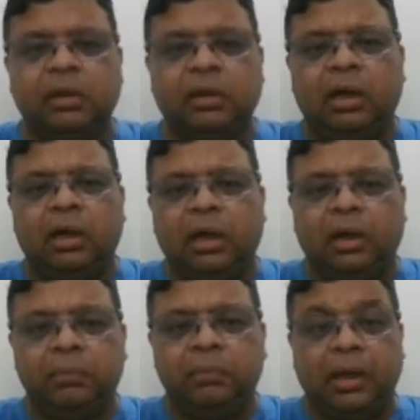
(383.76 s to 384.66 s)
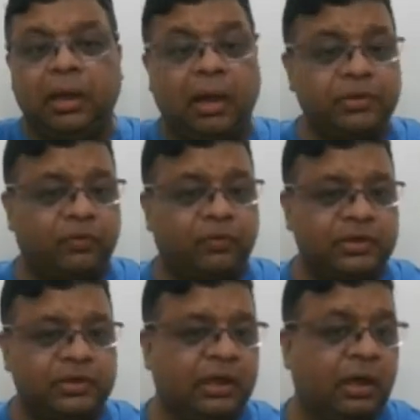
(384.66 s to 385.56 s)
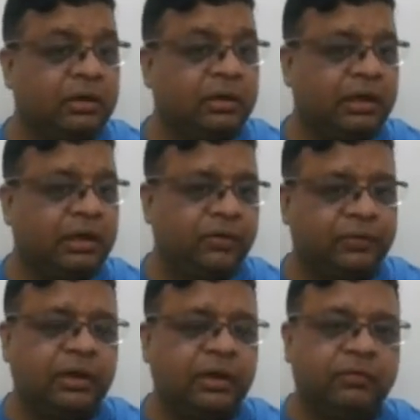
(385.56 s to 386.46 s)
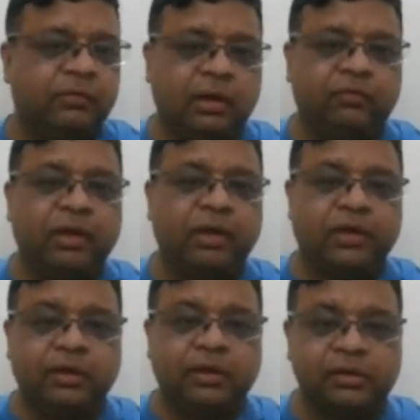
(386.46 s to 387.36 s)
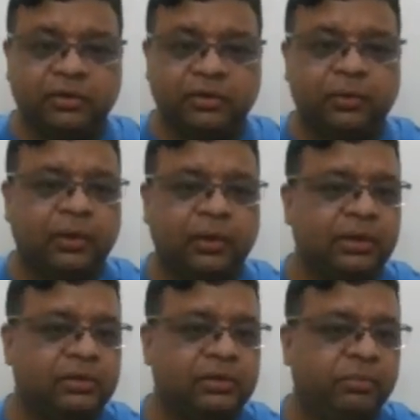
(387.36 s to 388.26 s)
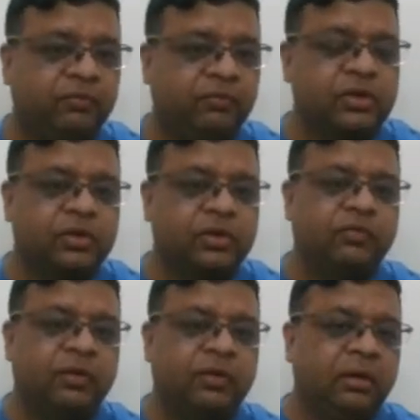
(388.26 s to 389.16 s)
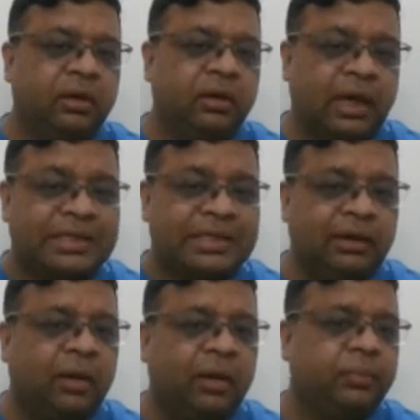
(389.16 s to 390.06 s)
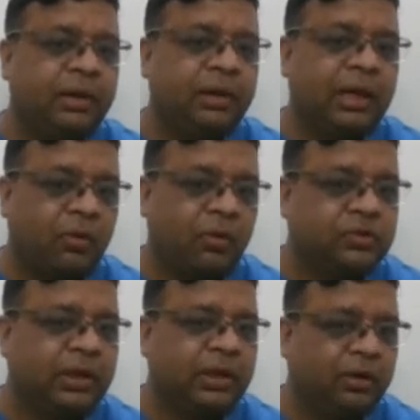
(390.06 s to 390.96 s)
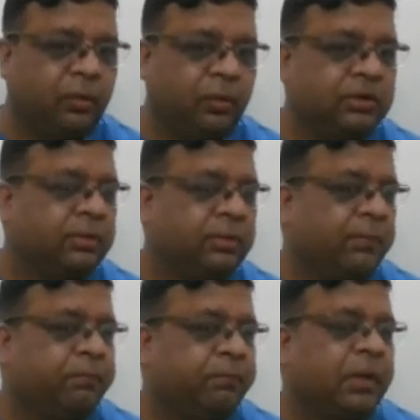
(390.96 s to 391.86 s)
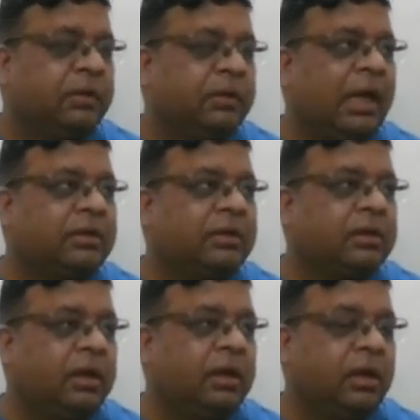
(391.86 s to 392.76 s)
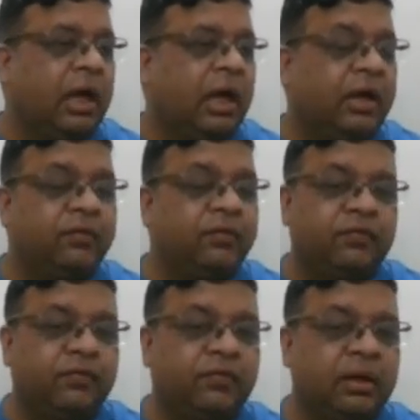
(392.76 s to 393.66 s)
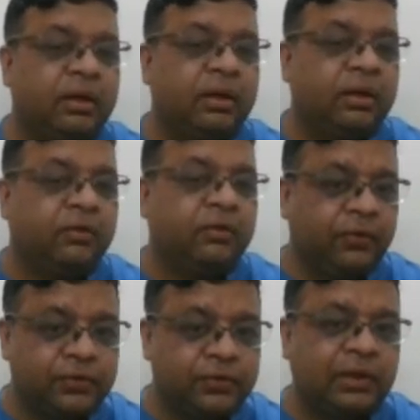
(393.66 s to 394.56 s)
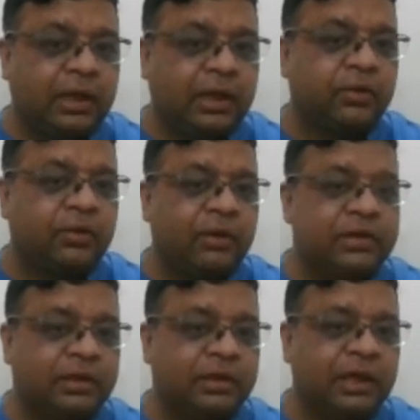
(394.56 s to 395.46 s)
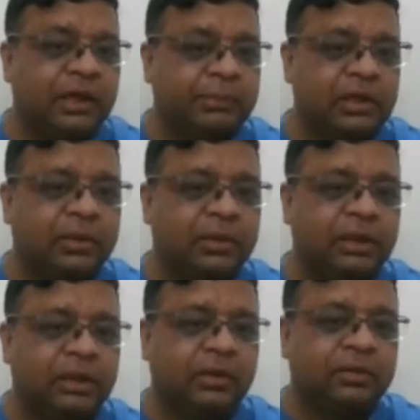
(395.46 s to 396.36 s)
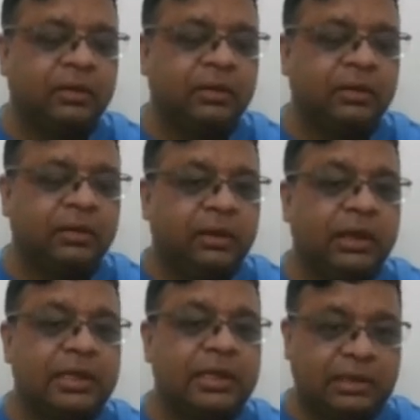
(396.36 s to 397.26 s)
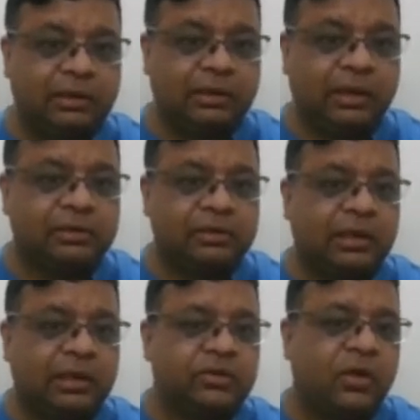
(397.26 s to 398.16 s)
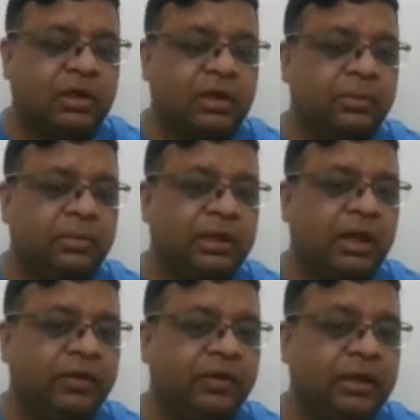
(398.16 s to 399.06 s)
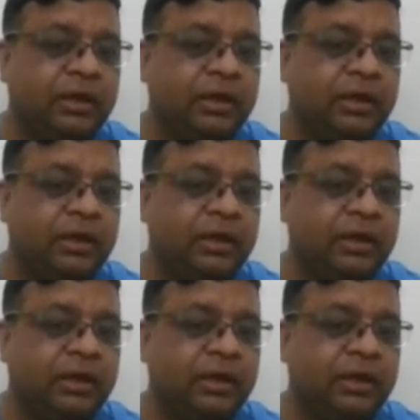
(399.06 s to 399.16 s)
And I was obviously at the other end of thing 5, 10 years ago, right? It's a function of rising up and also getting old. That I've refused, like I could have easily helped somebody with real estate things, and I saw somebody have very